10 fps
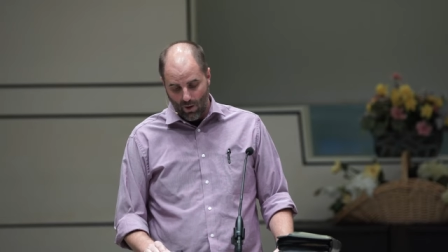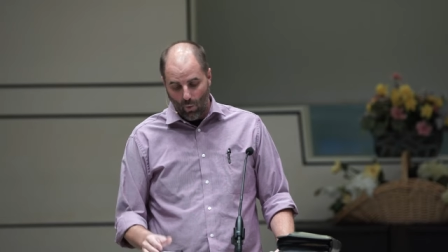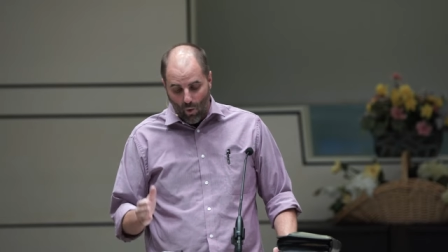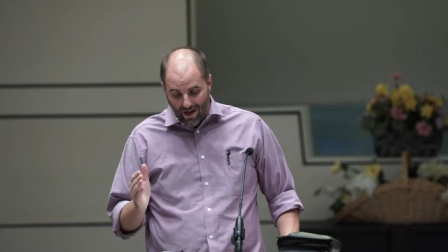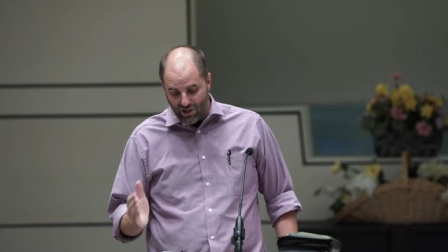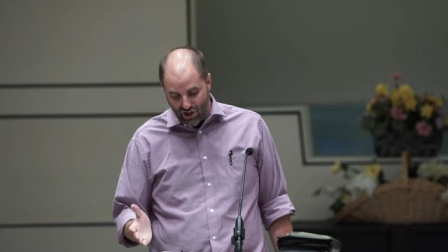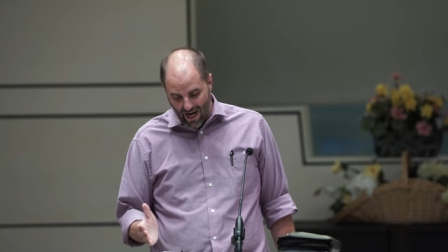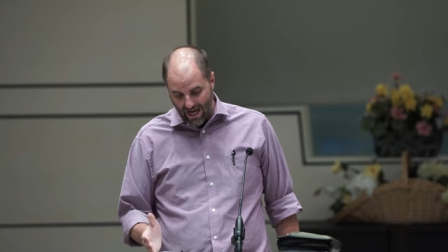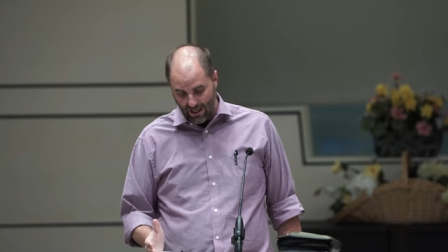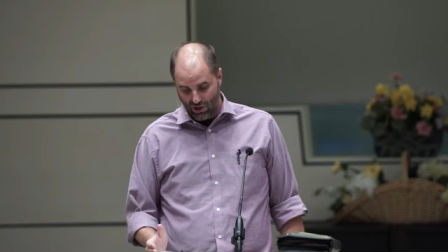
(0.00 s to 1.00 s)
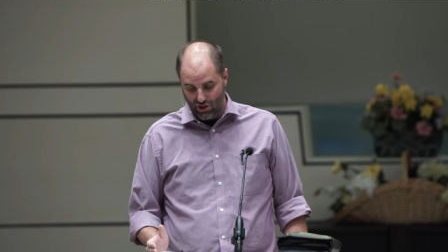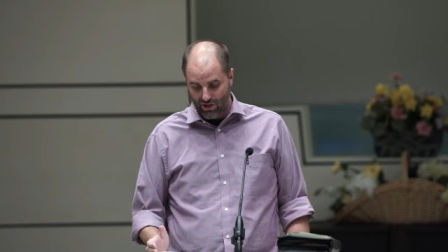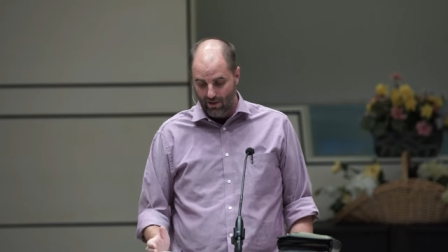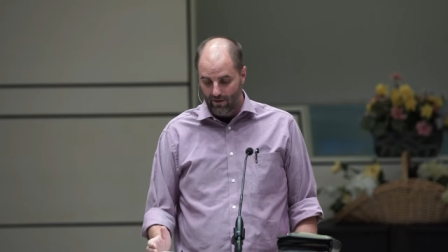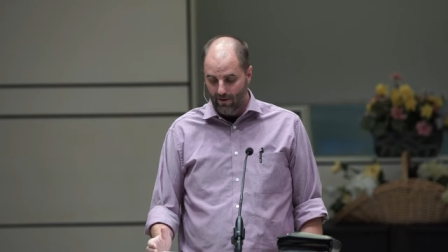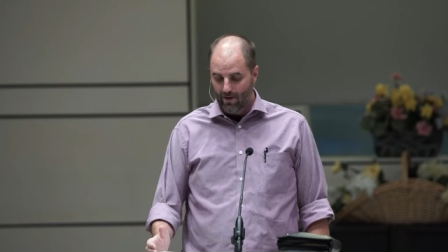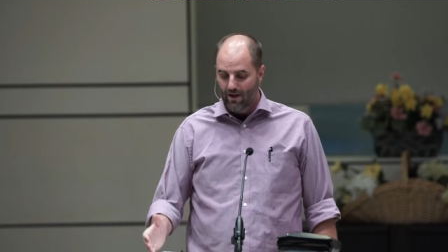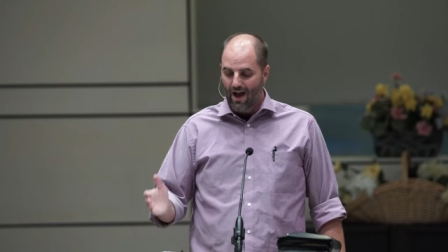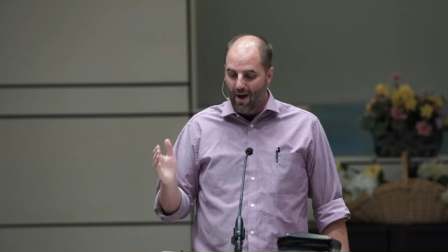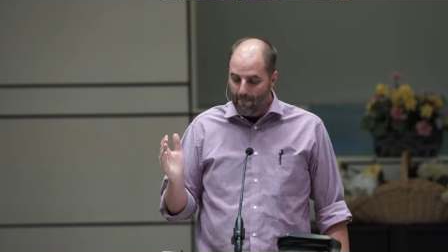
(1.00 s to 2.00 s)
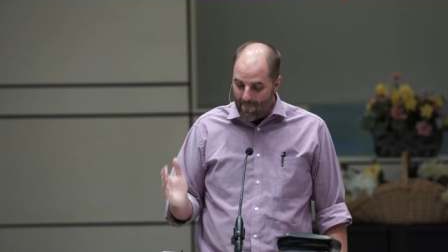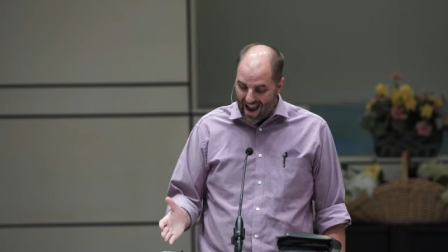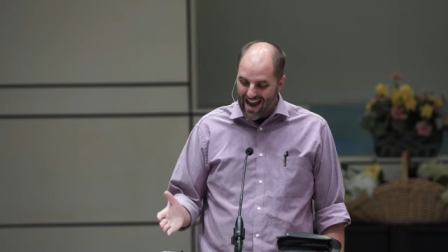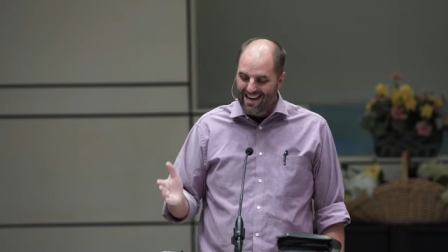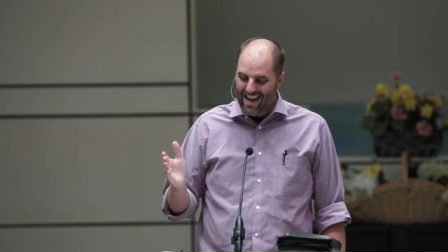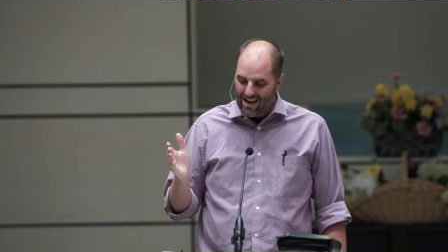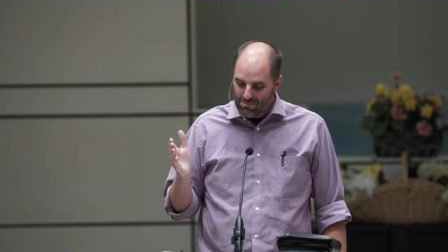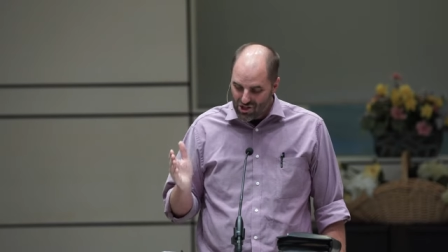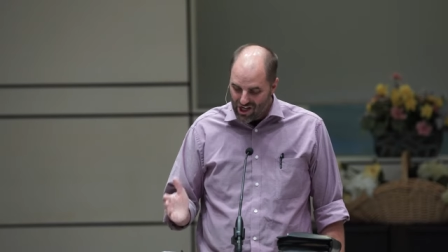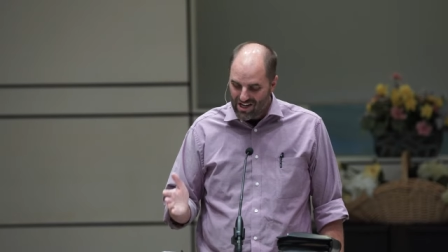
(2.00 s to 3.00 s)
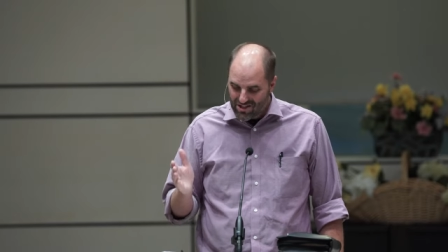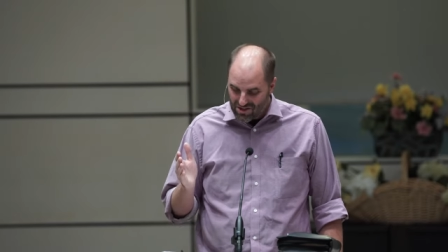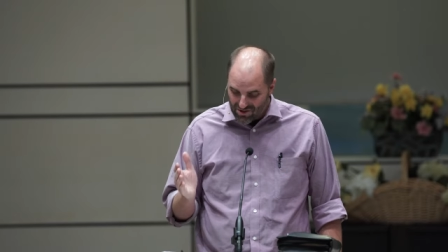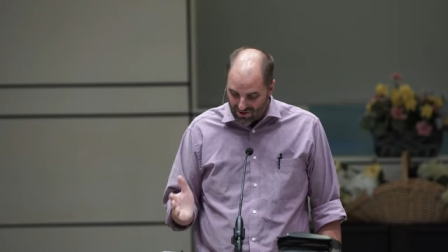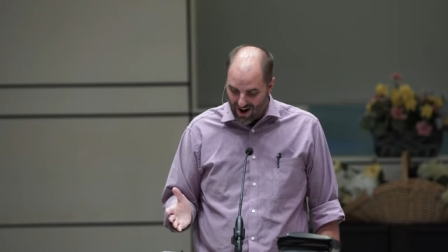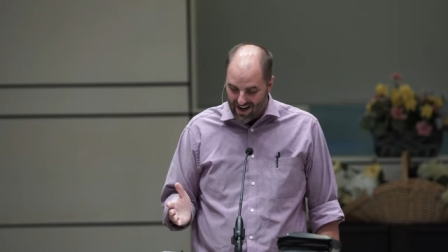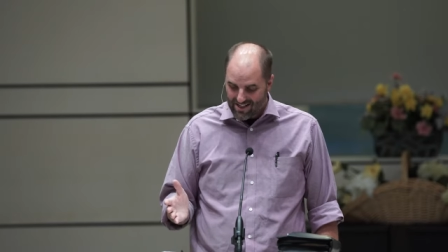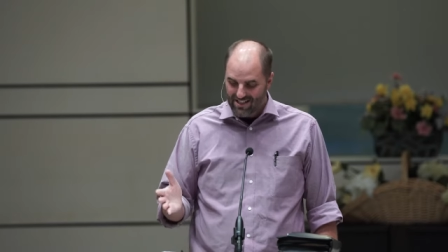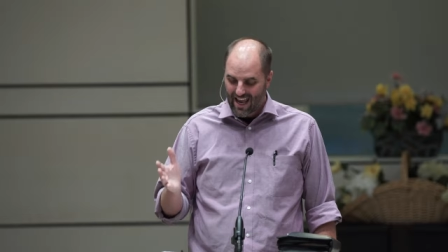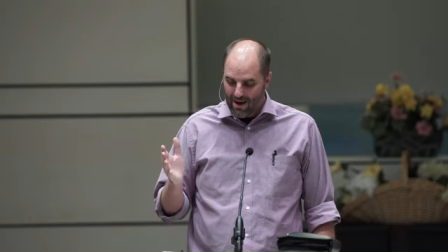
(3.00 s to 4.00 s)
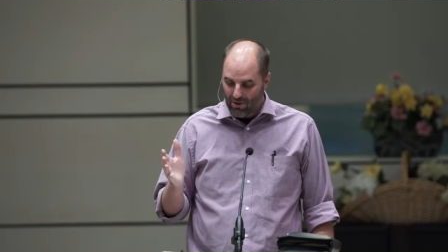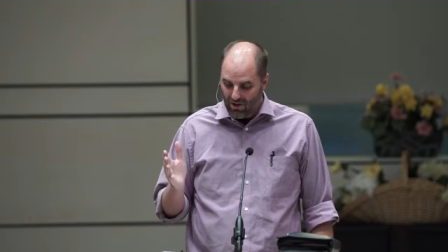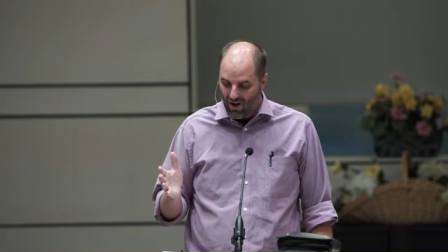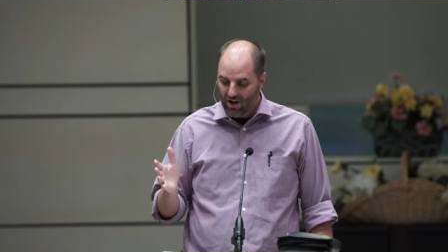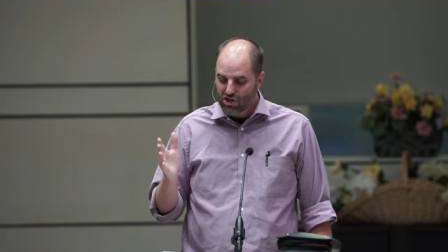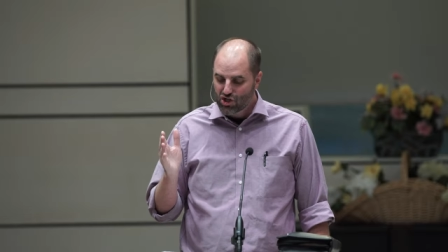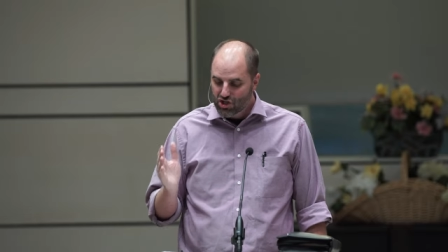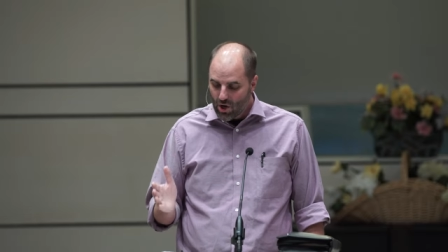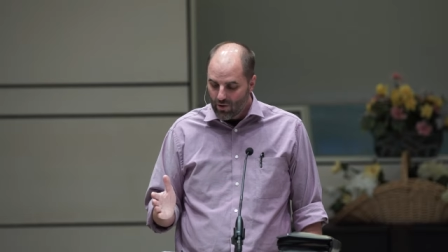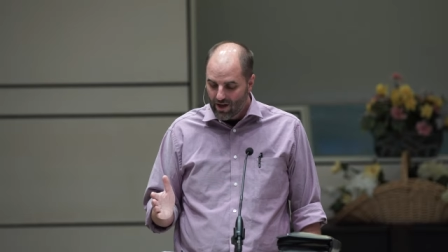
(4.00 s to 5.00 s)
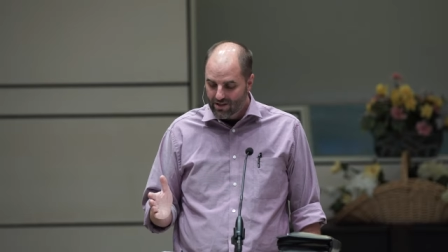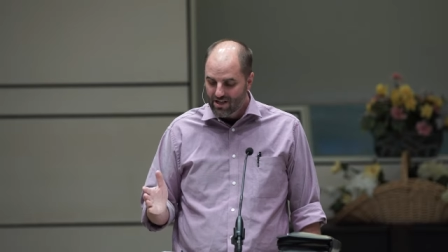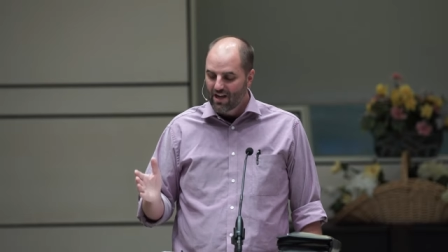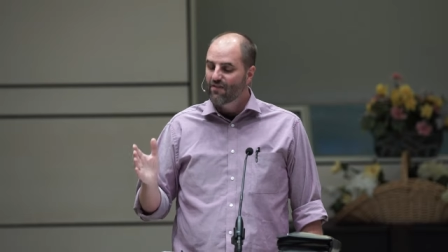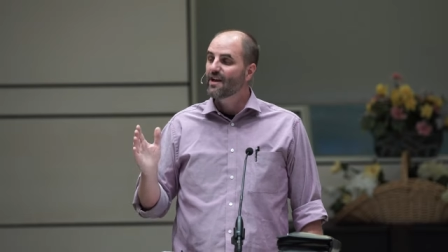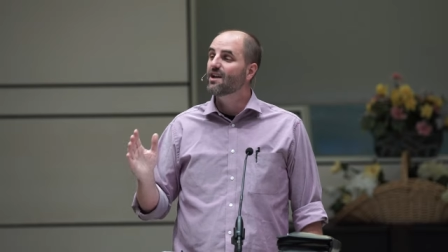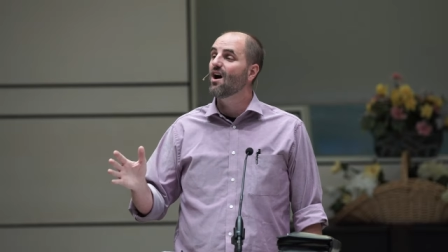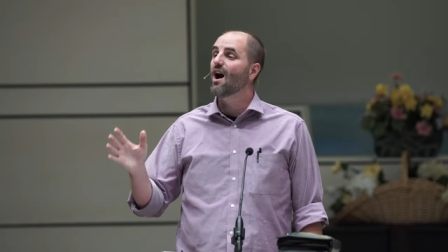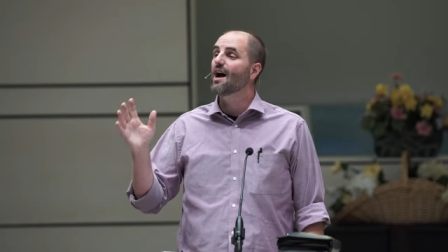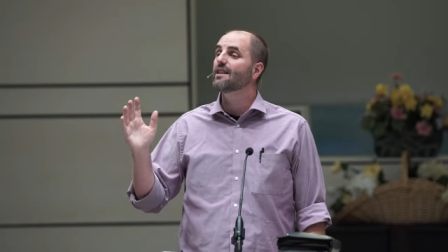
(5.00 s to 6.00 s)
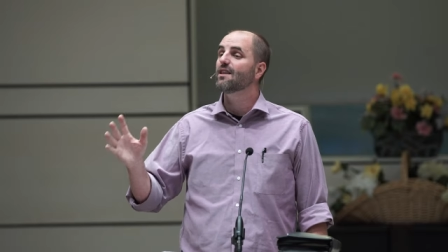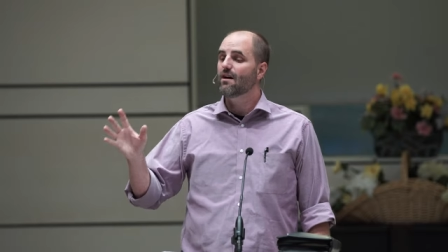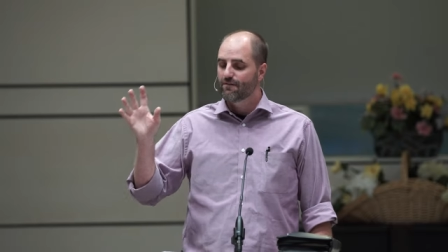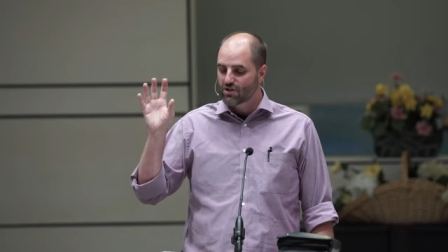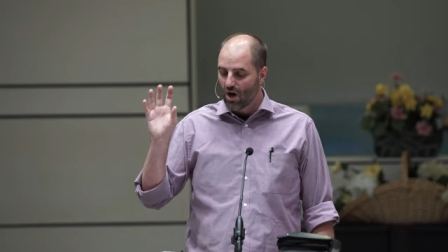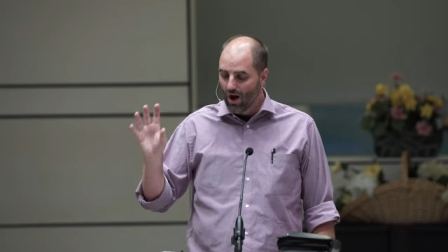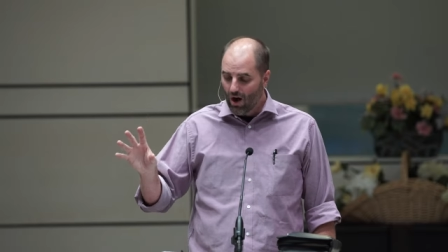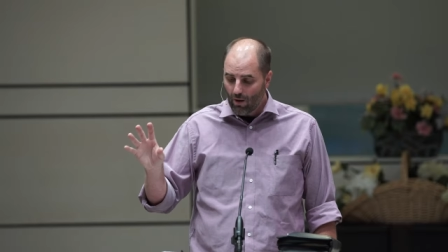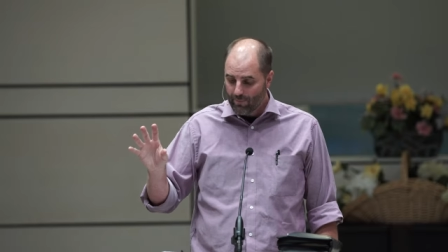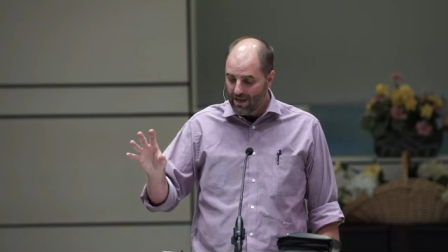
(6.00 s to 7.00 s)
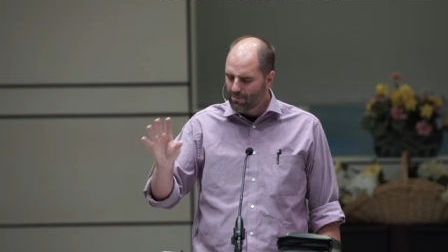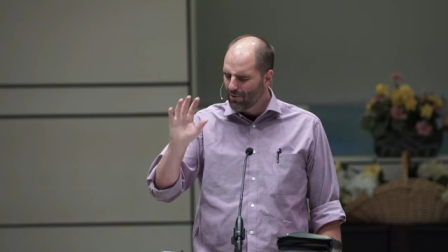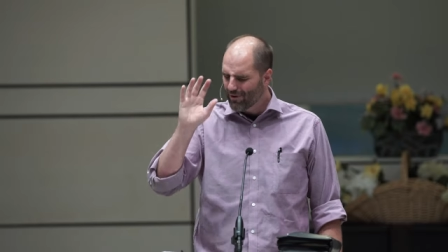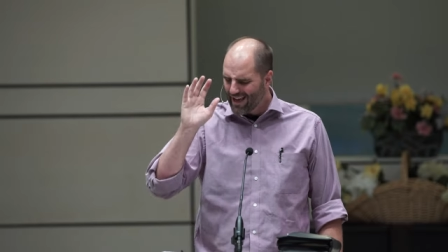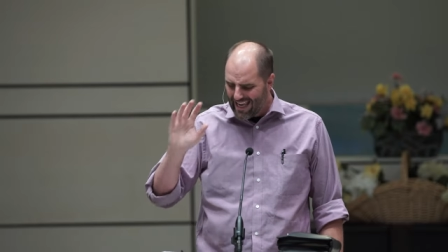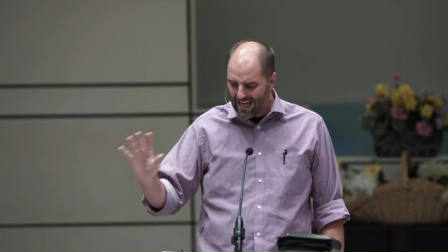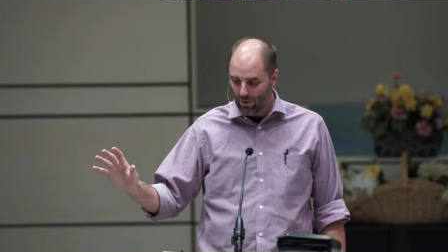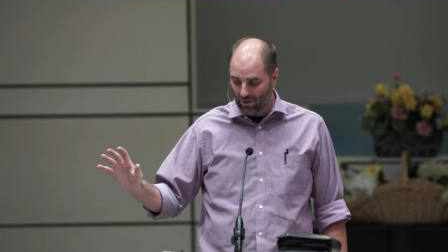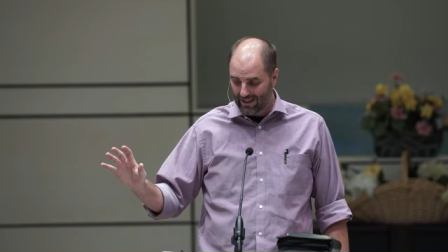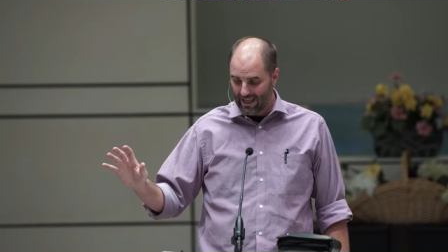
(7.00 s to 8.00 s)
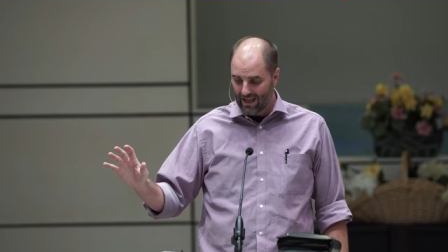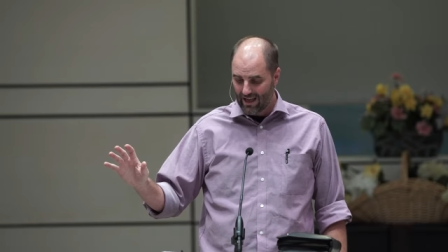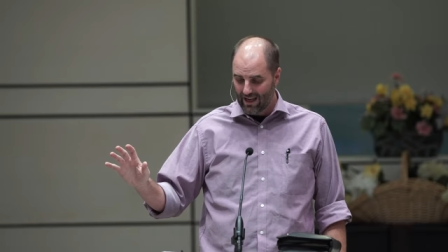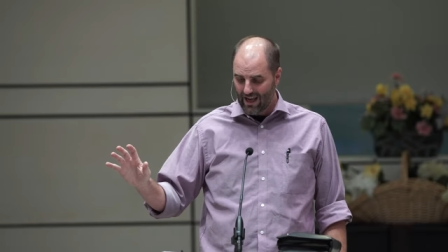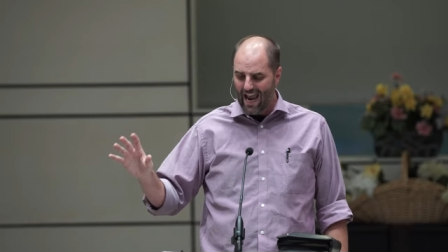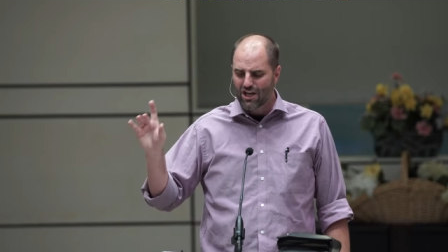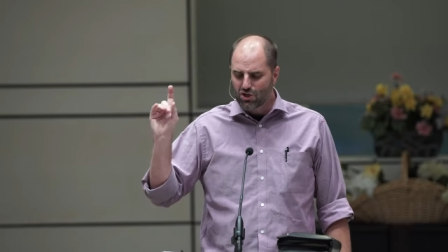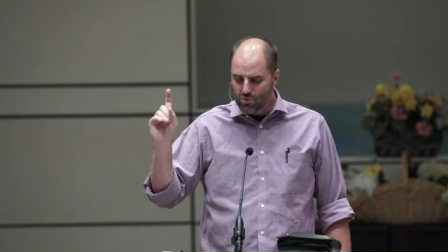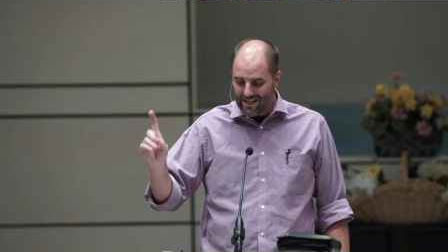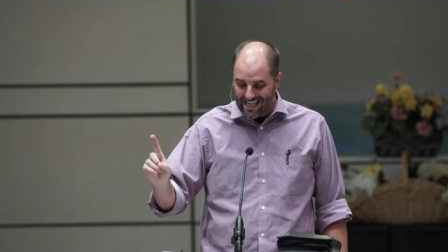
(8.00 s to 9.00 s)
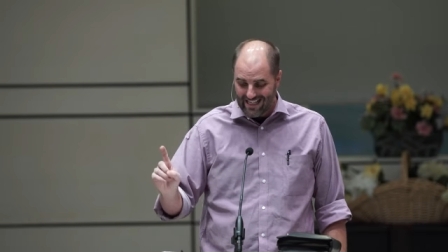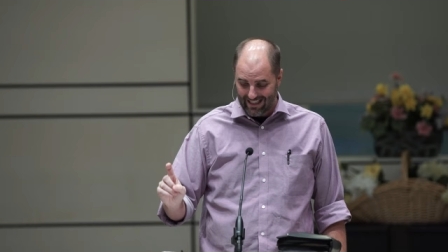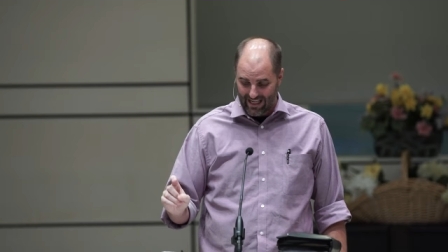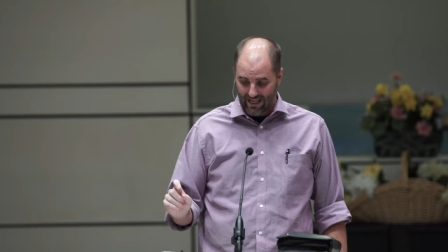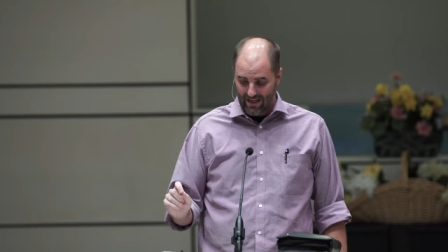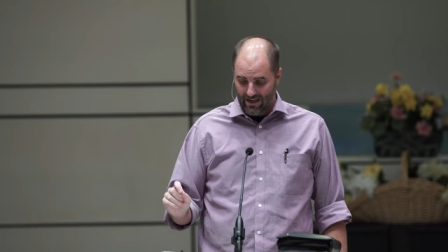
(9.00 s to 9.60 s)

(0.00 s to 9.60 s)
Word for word: What changed? A man named Jesus Christ came along and showed us that God loves all people equally and uniquely.